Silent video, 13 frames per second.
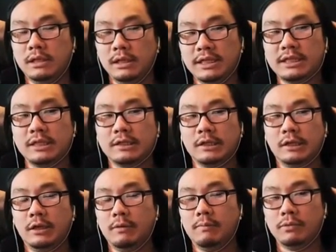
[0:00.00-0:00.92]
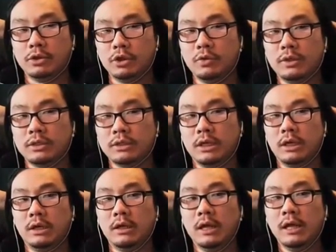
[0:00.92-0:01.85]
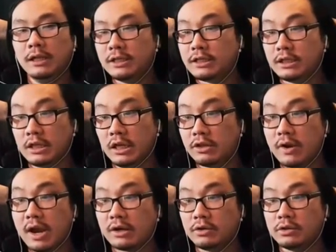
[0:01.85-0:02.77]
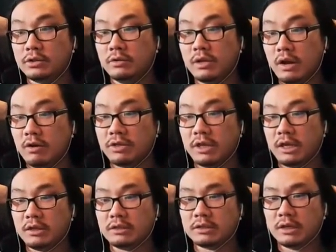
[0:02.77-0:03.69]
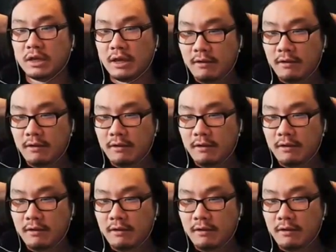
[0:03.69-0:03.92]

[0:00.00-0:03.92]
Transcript: listen to him do his thing, listen to the other actors do their things.